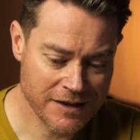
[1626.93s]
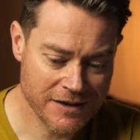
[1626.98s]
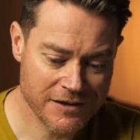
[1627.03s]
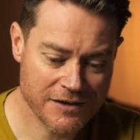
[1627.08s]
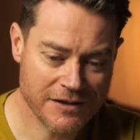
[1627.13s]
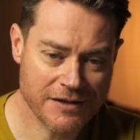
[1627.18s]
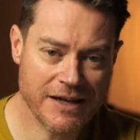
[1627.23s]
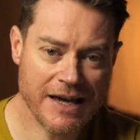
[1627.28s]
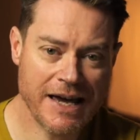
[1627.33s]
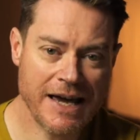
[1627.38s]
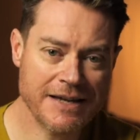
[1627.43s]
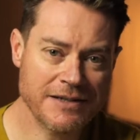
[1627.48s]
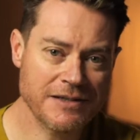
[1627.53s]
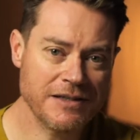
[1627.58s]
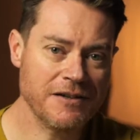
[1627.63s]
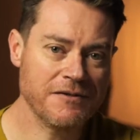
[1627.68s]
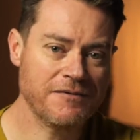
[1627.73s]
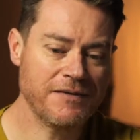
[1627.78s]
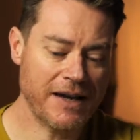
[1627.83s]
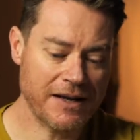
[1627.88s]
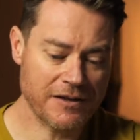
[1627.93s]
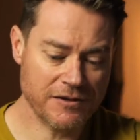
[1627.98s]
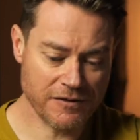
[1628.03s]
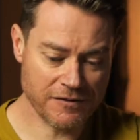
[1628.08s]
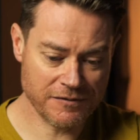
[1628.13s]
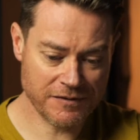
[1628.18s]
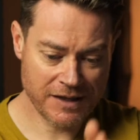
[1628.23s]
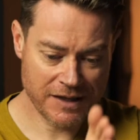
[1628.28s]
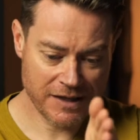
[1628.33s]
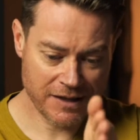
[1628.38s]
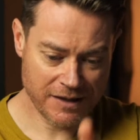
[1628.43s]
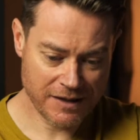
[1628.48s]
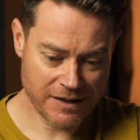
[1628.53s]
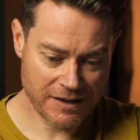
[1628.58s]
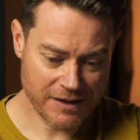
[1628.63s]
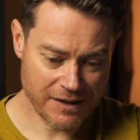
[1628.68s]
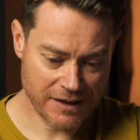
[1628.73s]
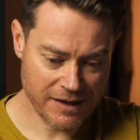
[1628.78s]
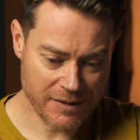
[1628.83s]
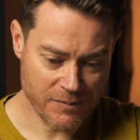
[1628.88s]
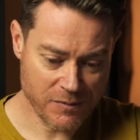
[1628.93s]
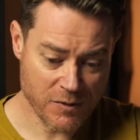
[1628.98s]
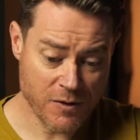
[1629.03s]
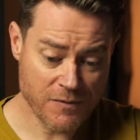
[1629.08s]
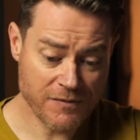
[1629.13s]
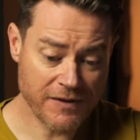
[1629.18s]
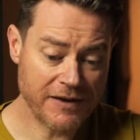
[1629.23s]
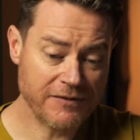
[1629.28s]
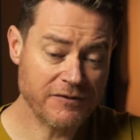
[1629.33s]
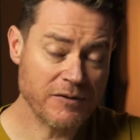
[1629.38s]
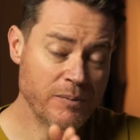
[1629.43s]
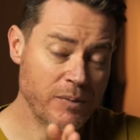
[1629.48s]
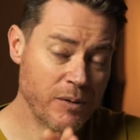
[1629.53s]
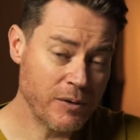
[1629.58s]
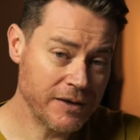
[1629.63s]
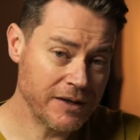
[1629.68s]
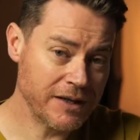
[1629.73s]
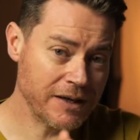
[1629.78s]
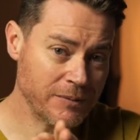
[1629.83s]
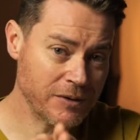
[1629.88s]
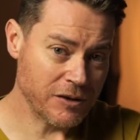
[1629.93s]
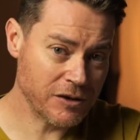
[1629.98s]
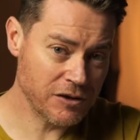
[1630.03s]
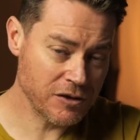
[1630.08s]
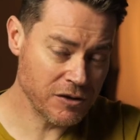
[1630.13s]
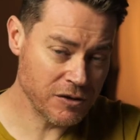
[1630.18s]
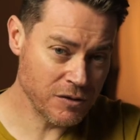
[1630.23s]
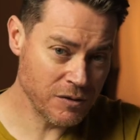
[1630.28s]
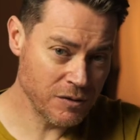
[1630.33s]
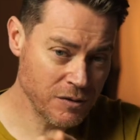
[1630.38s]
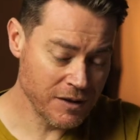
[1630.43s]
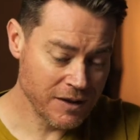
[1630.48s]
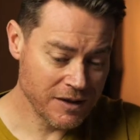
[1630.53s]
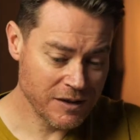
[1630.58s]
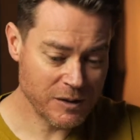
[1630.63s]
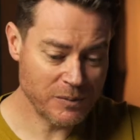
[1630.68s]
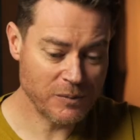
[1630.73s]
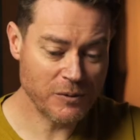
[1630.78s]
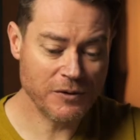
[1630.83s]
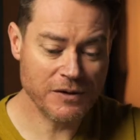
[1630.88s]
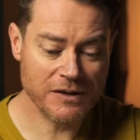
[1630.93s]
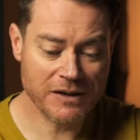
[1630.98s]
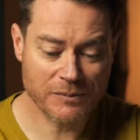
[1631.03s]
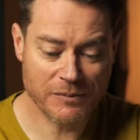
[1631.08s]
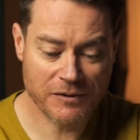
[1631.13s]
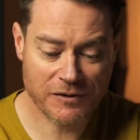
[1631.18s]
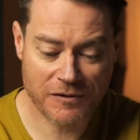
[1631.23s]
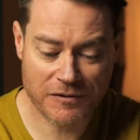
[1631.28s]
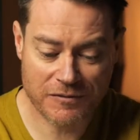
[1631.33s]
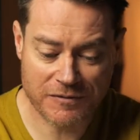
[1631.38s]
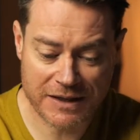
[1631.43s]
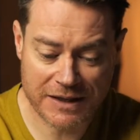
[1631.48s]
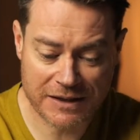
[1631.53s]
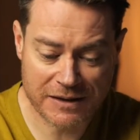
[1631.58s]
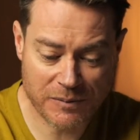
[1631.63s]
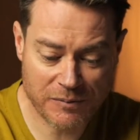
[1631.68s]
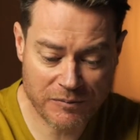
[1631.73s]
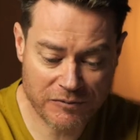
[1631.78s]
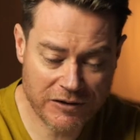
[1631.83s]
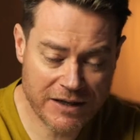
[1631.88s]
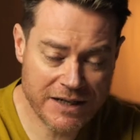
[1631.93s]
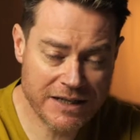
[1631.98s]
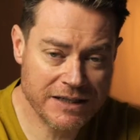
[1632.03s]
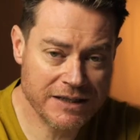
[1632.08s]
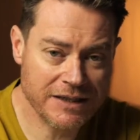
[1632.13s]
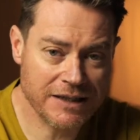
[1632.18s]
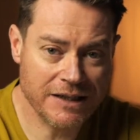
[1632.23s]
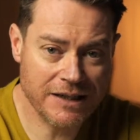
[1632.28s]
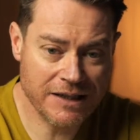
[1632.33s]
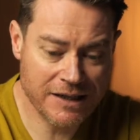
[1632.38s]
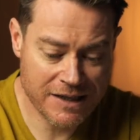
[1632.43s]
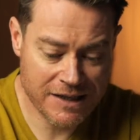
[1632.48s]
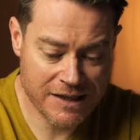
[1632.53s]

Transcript: So that has the effect of moving from point number two to point number three. The pressure